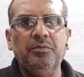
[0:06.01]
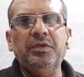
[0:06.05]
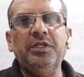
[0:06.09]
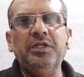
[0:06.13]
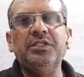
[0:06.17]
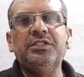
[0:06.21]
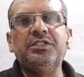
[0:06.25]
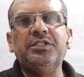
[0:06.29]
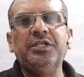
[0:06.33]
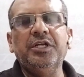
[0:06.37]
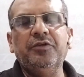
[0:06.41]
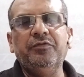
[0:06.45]

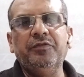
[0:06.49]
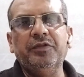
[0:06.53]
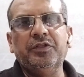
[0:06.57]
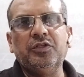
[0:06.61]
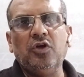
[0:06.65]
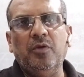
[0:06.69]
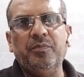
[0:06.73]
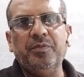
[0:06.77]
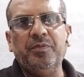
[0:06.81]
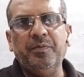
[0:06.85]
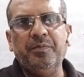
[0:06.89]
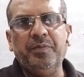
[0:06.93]
Please sit with
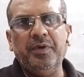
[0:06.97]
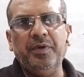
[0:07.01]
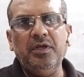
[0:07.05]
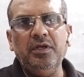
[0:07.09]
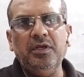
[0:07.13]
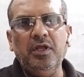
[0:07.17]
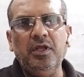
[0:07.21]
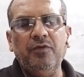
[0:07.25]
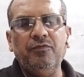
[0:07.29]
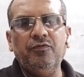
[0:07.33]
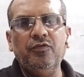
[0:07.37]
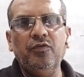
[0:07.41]
copy
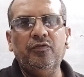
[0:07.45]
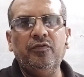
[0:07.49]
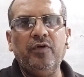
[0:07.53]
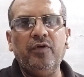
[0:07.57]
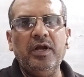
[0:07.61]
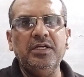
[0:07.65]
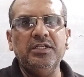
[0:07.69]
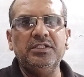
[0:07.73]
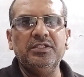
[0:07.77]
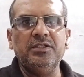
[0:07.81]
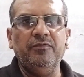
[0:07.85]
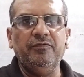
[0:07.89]
pen. If you
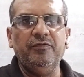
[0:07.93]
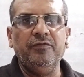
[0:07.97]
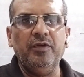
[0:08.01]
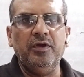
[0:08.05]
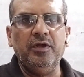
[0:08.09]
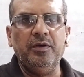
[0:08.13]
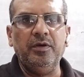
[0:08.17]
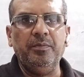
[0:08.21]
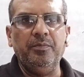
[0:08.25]
find somewhere